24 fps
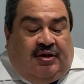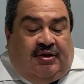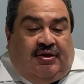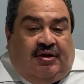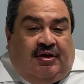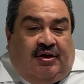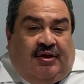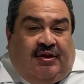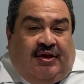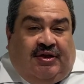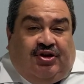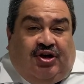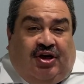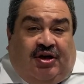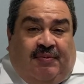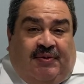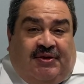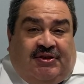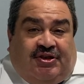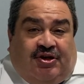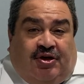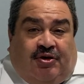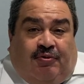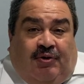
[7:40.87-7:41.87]
the
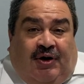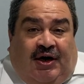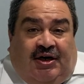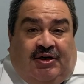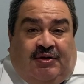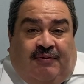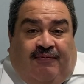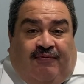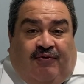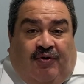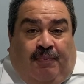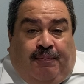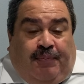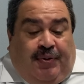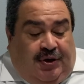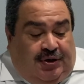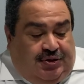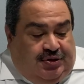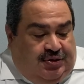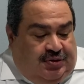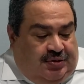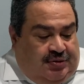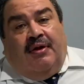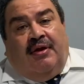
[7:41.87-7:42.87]
documents required from
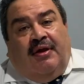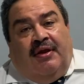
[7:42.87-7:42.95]
person.